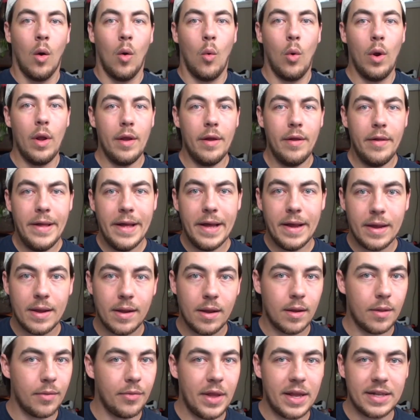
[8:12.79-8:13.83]
Well,
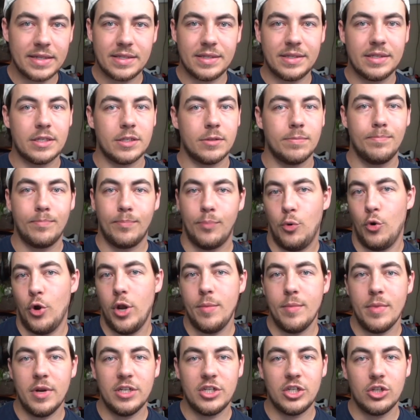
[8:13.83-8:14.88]
that's pretty
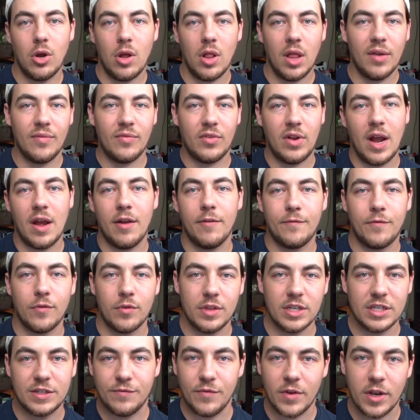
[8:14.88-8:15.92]
much all I've got for
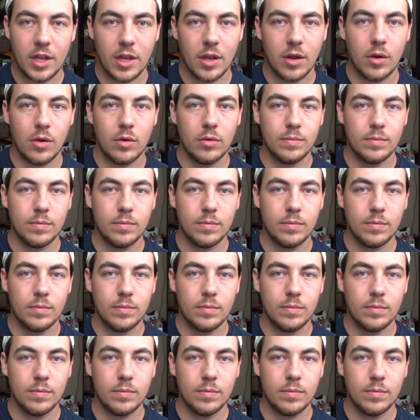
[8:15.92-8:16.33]
this video.